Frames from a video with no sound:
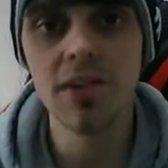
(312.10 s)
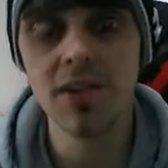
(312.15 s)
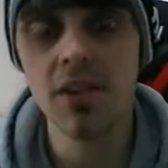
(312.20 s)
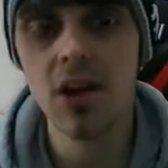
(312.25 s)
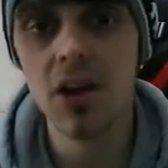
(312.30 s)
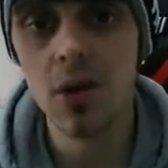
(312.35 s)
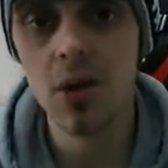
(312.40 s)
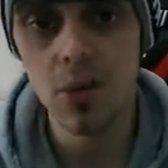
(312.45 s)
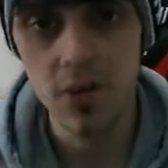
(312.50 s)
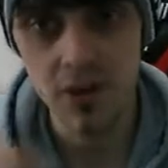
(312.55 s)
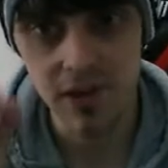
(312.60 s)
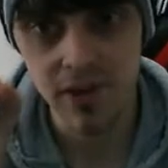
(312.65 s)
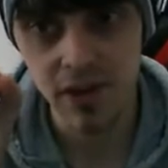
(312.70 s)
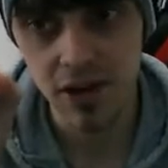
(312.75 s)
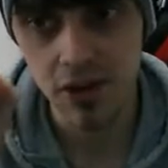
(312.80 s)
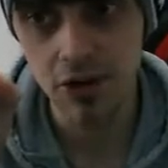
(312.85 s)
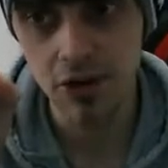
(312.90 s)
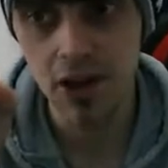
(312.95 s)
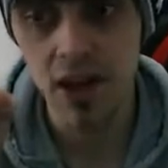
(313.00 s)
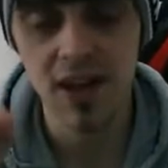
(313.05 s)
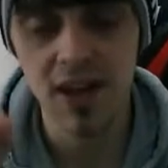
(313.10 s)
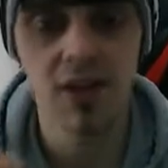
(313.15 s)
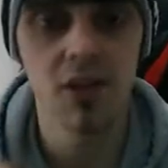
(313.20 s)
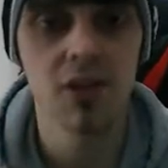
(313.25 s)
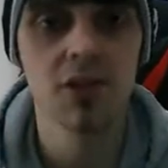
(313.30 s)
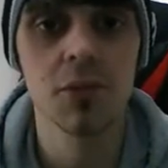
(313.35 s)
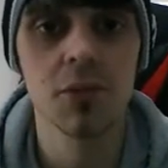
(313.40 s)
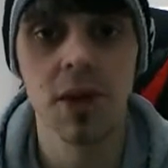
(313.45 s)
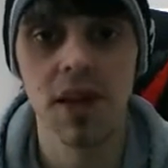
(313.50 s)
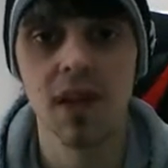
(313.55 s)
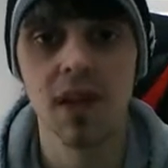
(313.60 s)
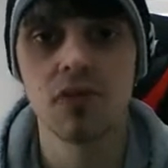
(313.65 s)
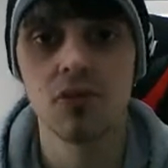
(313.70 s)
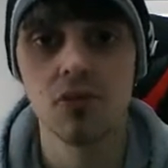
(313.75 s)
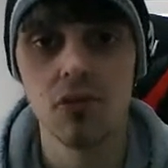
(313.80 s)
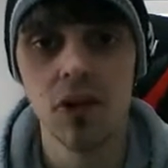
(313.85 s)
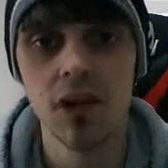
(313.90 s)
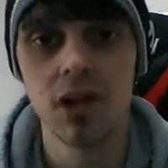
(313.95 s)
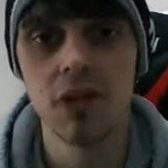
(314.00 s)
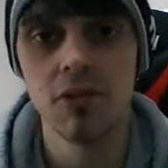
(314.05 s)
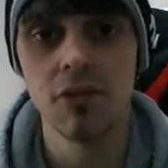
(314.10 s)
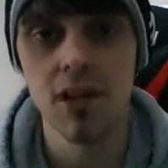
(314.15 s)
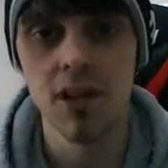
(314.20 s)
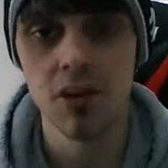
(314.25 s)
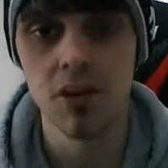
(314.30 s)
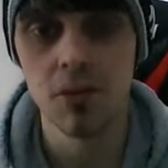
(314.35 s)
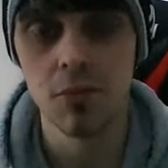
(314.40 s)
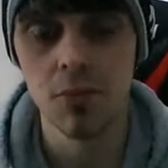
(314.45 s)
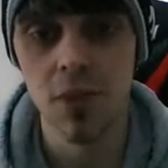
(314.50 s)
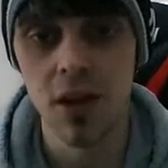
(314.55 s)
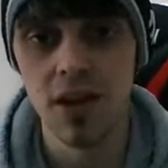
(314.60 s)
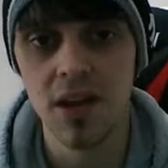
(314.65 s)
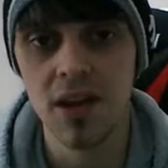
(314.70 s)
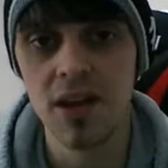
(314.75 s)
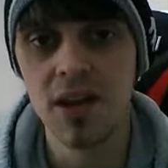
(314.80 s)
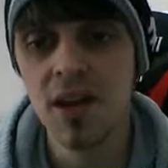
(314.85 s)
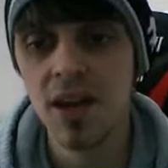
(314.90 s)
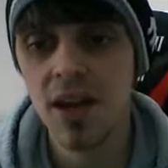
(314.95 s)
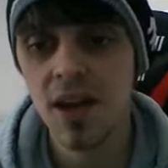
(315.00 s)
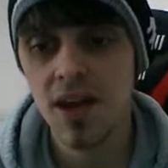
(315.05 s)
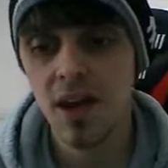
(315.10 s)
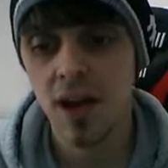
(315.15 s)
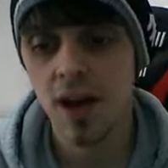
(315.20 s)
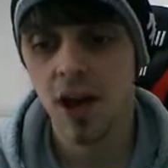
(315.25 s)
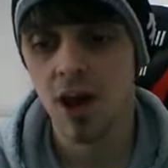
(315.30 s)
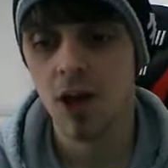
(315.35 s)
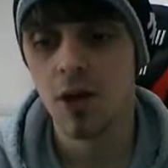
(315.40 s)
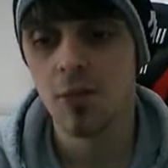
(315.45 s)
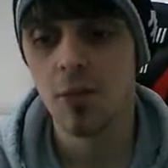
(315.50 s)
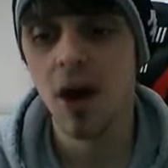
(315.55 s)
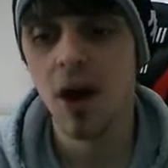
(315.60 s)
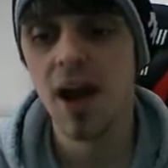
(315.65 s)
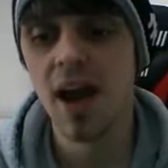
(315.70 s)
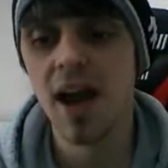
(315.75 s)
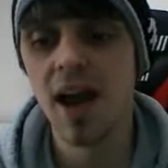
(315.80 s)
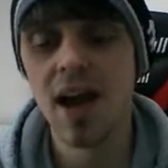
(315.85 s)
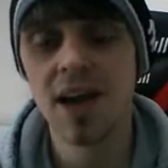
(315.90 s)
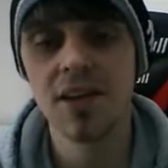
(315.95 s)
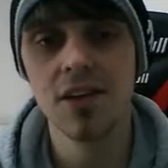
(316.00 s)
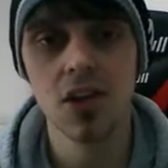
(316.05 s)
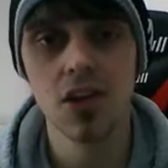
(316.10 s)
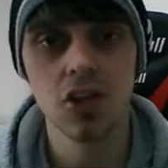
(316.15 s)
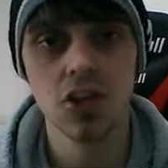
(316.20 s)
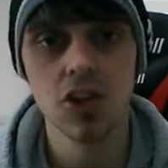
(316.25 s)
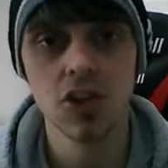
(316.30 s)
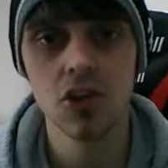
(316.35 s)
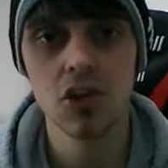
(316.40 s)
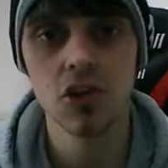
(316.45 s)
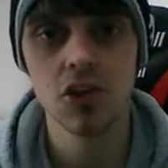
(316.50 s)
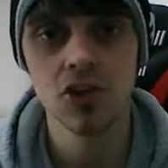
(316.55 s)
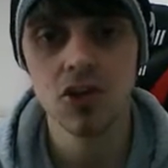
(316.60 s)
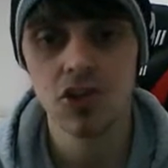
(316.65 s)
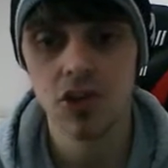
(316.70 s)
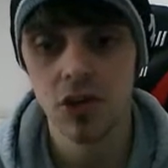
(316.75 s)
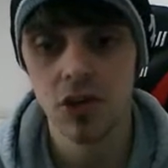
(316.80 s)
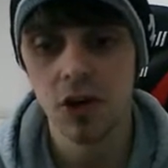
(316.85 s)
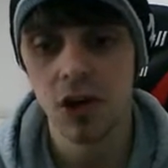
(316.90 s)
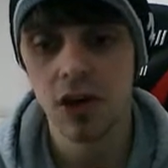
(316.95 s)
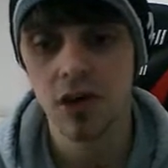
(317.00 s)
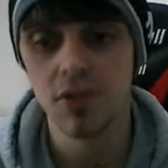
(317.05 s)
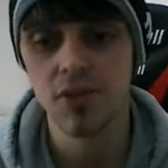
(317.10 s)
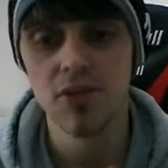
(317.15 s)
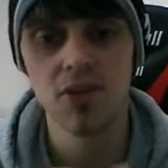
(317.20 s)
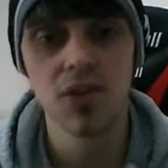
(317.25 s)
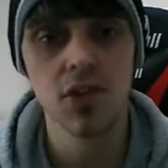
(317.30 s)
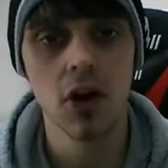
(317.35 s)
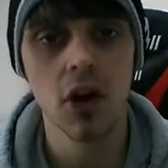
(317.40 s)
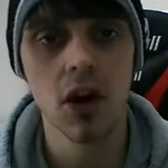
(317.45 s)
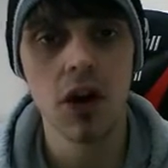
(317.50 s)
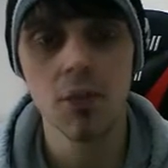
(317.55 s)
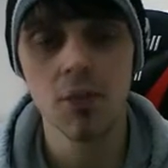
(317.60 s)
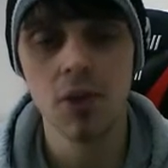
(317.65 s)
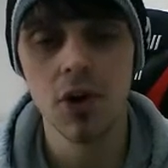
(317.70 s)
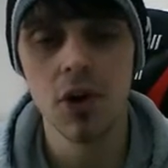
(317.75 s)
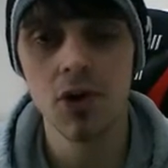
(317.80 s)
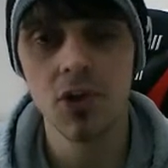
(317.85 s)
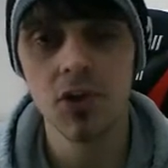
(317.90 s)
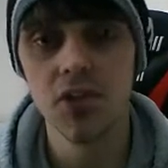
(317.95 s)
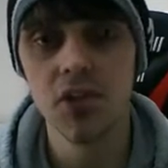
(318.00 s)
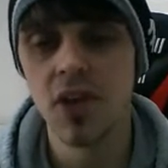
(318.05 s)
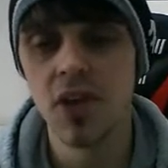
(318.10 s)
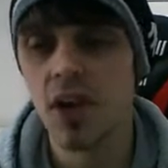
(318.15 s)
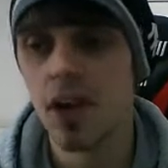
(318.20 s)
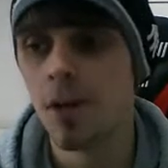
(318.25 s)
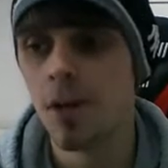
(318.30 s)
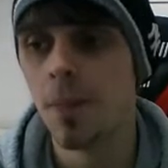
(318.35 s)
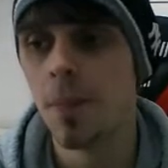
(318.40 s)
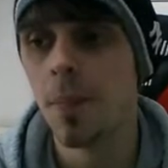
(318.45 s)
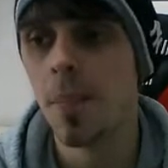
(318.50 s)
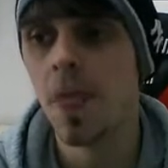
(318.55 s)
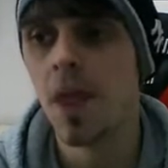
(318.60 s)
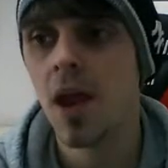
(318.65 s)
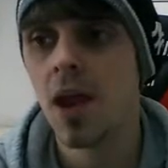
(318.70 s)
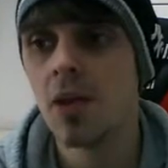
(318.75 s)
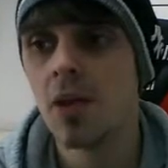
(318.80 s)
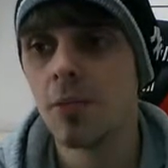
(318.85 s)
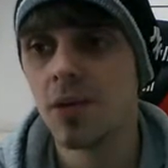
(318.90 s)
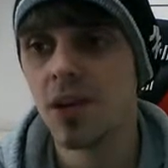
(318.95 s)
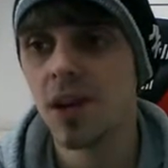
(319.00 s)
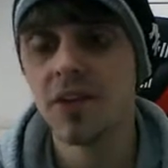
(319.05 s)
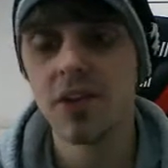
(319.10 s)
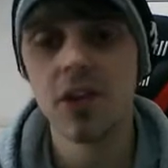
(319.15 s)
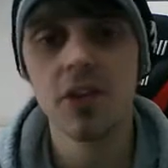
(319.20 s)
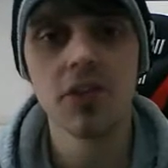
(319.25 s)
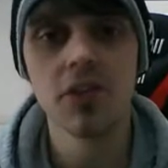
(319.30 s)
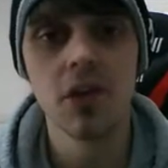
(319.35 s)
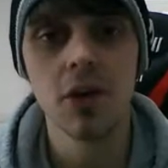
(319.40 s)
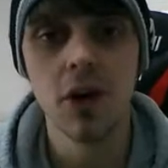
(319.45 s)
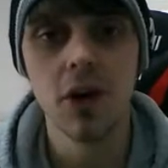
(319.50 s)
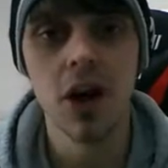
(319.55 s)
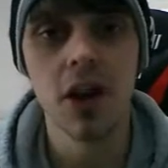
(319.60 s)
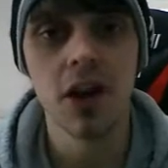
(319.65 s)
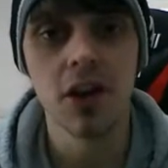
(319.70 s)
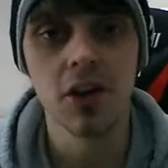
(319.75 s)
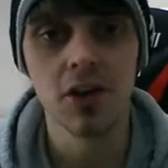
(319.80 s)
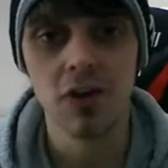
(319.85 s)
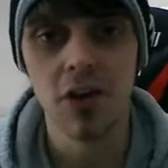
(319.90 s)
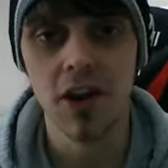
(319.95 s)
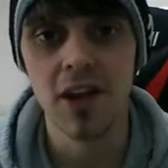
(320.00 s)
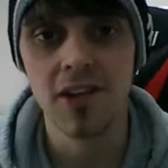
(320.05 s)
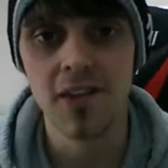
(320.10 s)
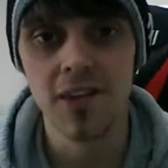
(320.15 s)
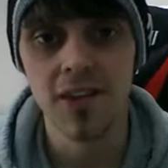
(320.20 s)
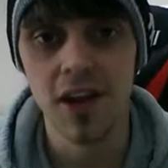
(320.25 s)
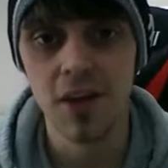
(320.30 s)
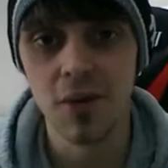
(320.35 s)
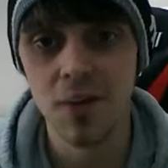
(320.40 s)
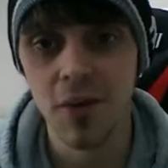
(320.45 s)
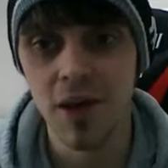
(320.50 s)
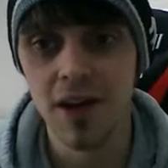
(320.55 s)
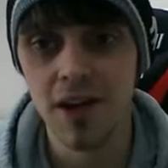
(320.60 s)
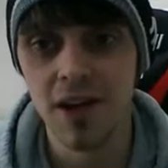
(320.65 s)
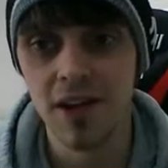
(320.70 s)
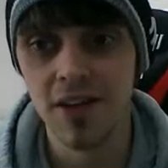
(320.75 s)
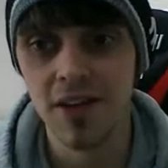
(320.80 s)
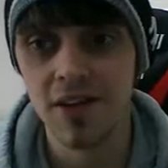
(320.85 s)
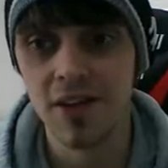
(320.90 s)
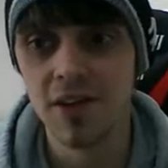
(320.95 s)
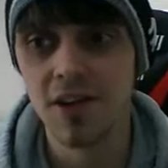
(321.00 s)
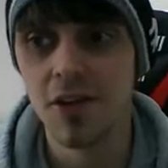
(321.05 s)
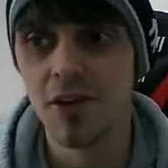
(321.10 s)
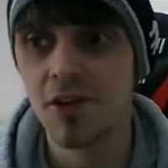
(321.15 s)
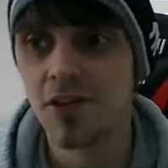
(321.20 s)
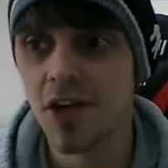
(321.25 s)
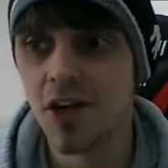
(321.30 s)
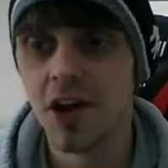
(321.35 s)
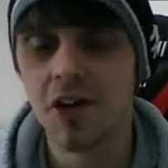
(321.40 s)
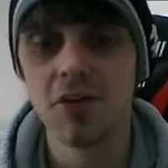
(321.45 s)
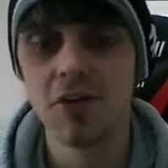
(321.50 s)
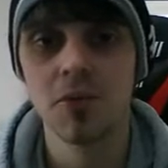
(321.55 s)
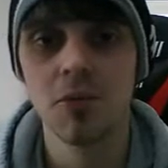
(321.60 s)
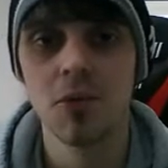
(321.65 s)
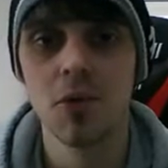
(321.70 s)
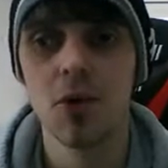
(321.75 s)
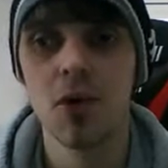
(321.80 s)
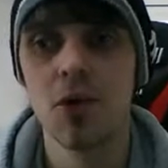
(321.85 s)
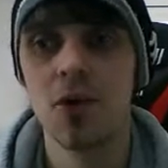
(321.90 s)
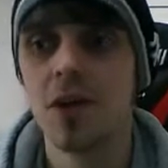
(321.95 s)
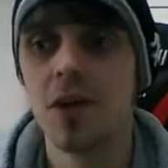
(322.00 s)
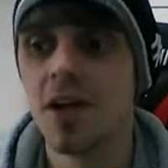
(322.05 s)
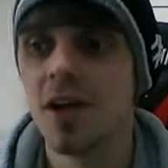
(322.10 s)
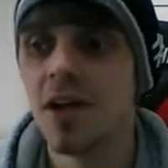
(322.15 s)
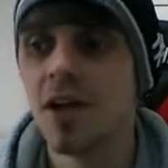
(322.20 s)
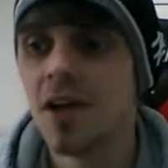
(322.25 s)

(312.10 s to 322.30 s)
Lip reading: started with zero and I was making really, really good money. I had a huge kind of startup cost, but that's because I'm kind of crazy that way. And, you know, it's kind of more,